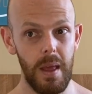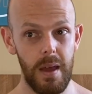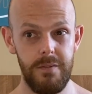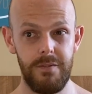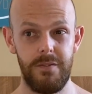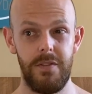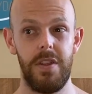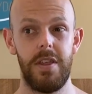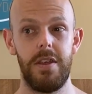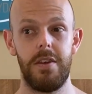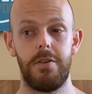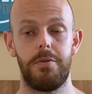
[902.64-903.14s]

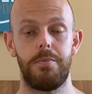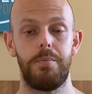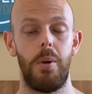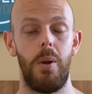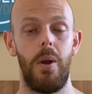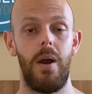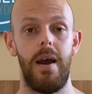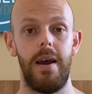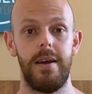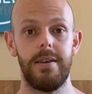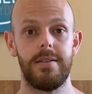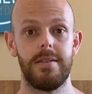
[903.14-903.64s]
And for this
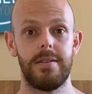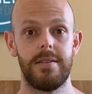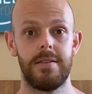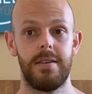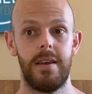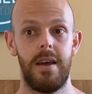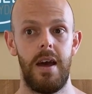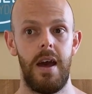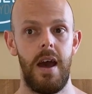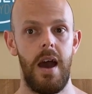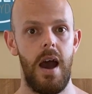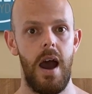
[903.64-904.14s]

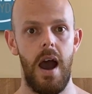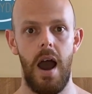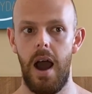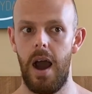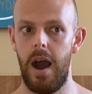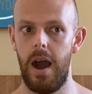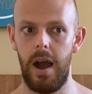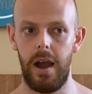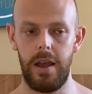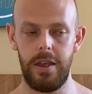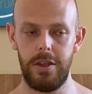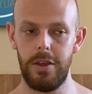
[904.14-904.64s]
price,
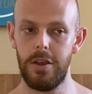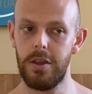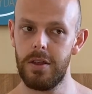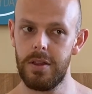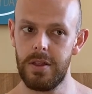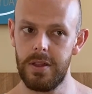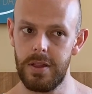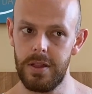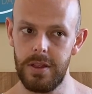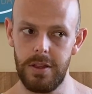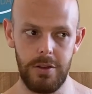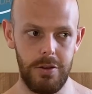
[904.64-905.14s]

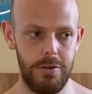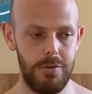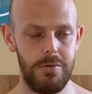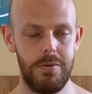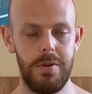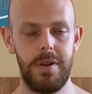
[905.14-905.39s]
you